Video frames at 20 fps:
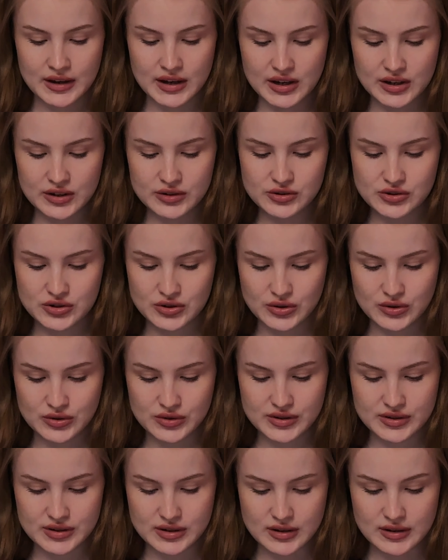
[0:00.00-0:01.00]
and
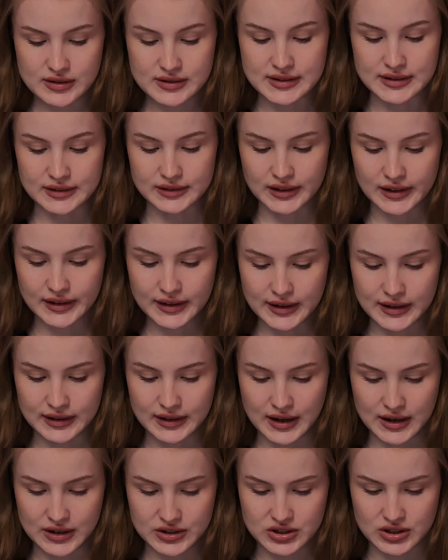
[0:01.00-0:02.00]
choose delete
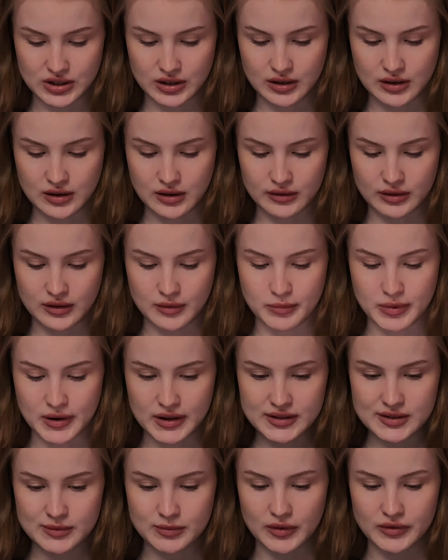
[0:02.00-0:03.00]
collection on the
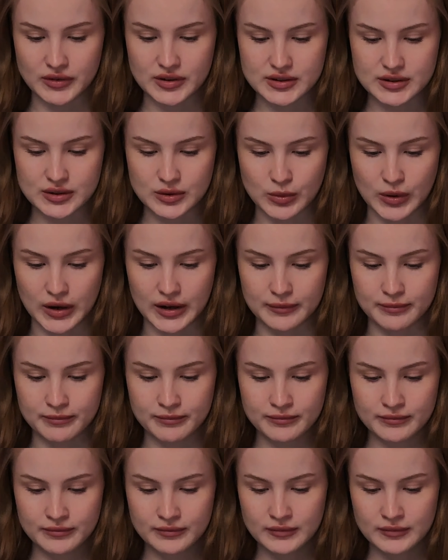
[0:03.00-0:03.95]
bottom of the screen.